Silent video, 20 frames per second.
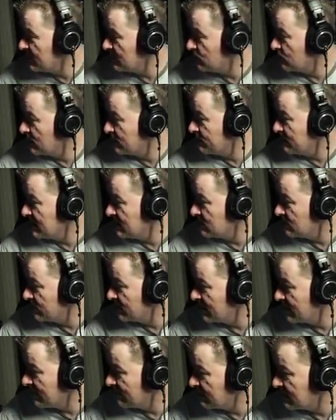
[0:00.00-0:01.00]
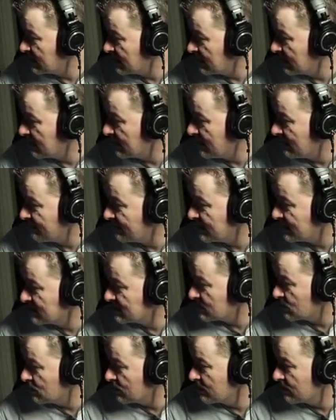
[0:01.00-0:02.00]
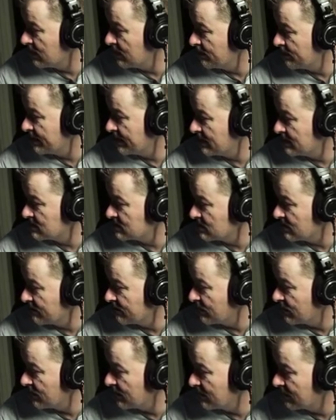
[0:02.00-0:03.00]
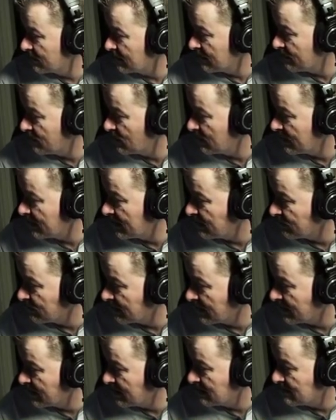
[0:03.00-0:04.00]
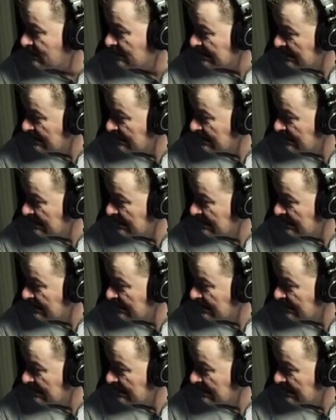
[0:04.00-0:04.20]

with me doing everything, having Discord open, so forth, I'm only running